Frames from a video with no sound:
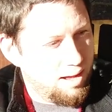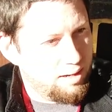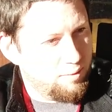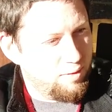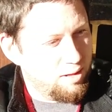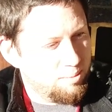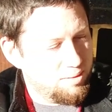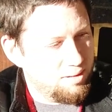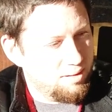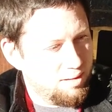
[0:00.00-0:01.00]
I
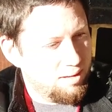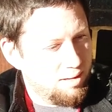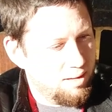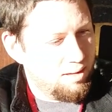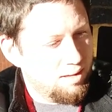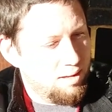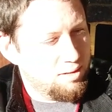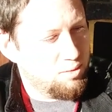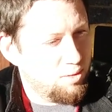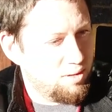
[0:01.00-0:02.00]
developed
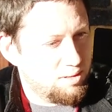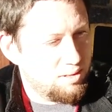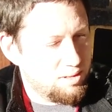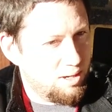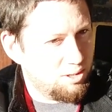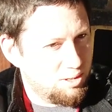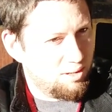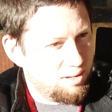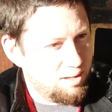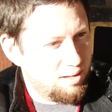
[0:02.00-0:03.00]
sort of this
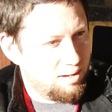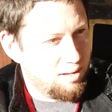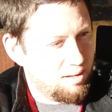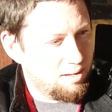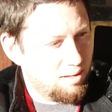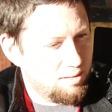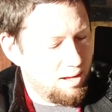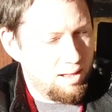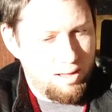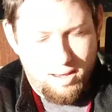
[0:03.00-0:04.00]
discussion in a
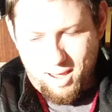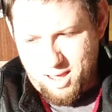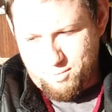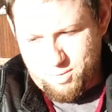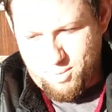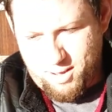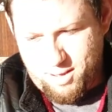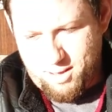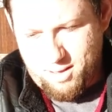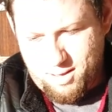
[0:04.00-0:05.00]
dialogue I had with
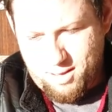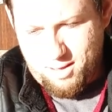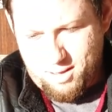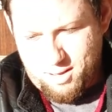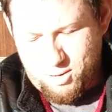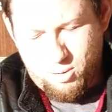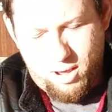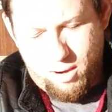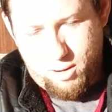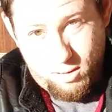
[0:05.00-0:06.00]
my Uncle
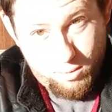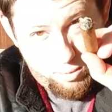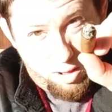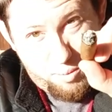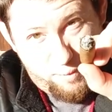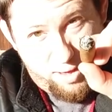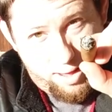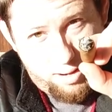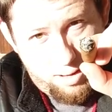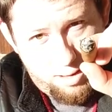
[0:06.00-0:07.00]
Gary, who called me
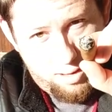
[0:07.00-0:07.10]
fat.